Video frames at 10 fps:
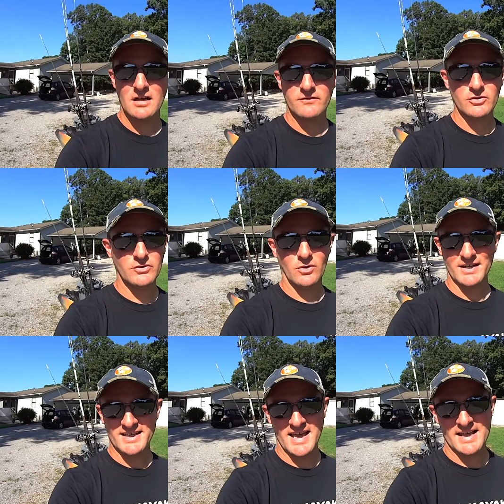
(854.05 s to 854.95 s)
if you're throwing
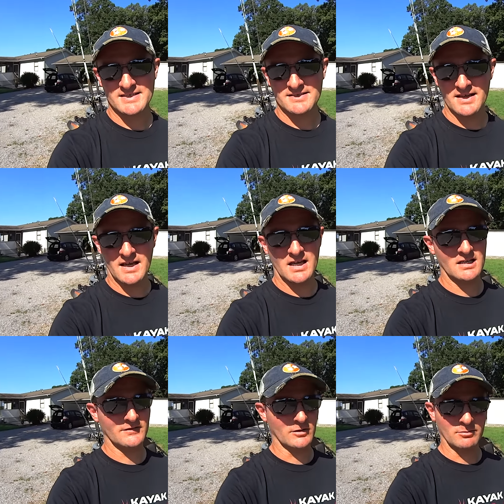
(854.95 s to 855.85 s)
a cast net,
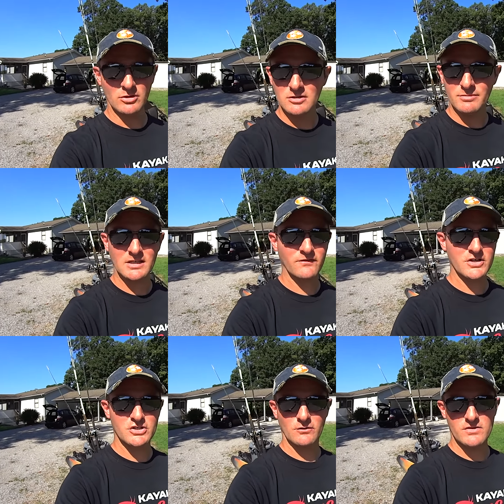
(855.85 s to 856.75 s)
if you're pulling big
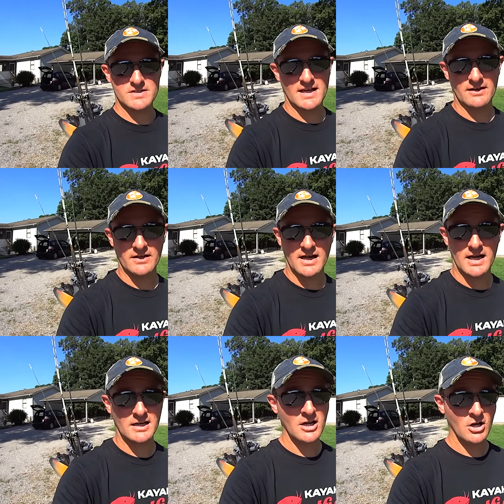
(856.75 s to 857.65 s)
fish over the side of the kayak,